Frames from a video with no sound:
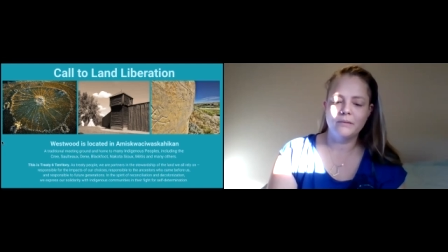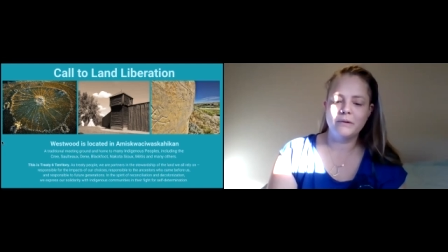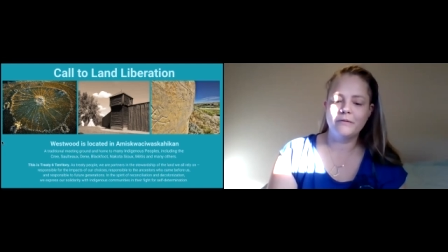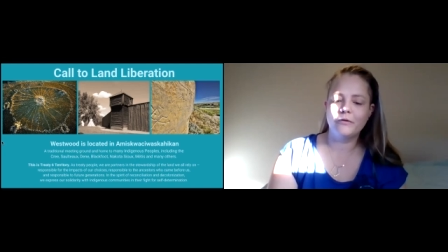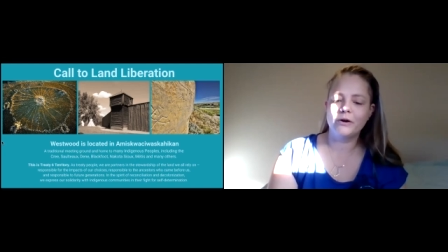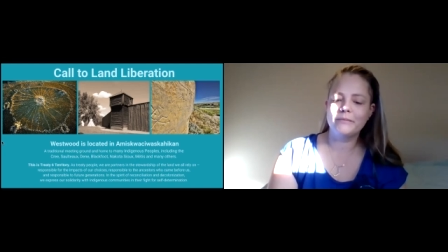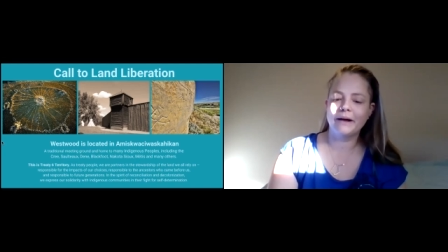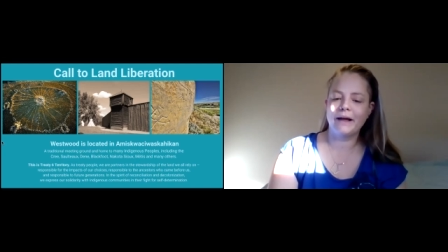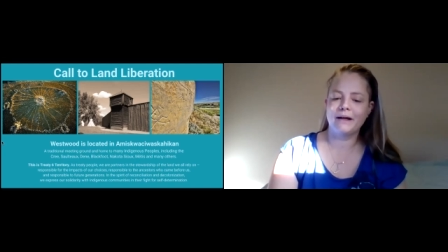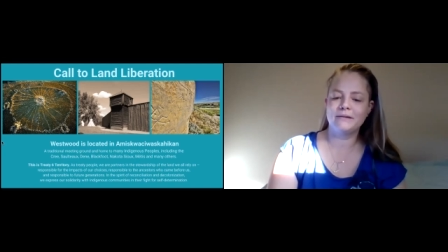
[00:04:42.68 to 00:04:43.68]
Before my
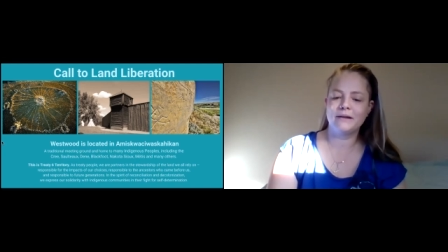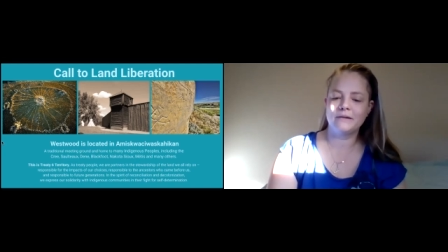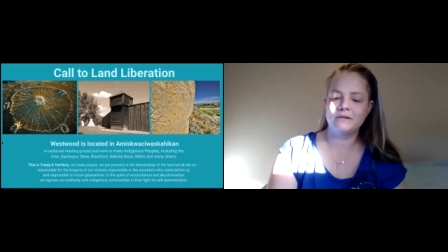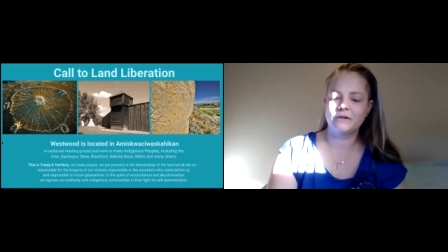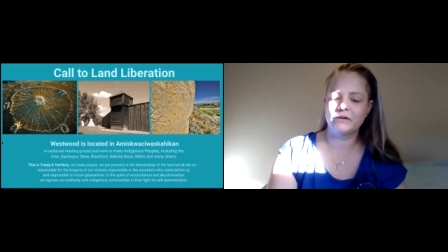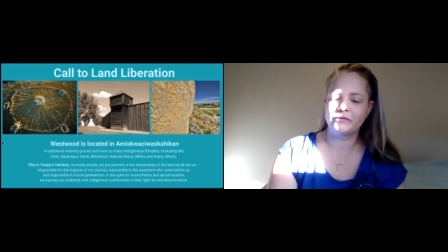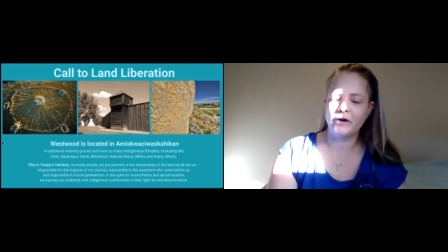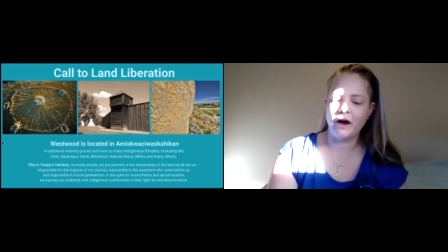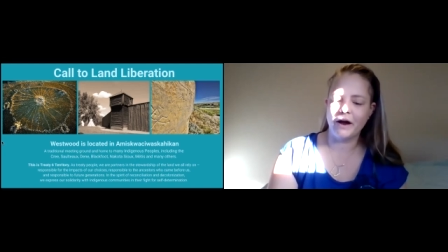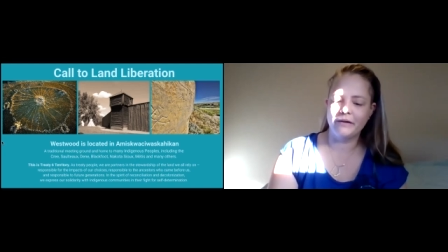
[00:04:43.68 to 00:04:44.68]
ancestors
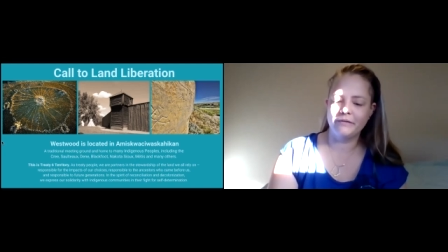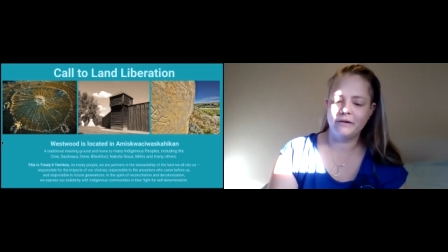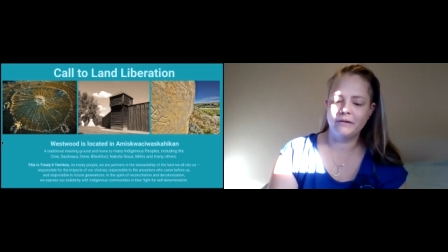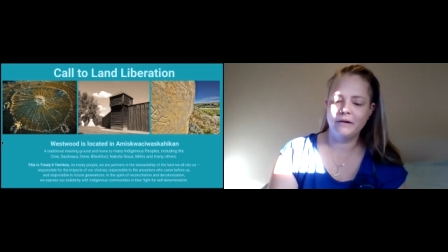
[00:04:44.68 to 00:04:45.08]
arrived,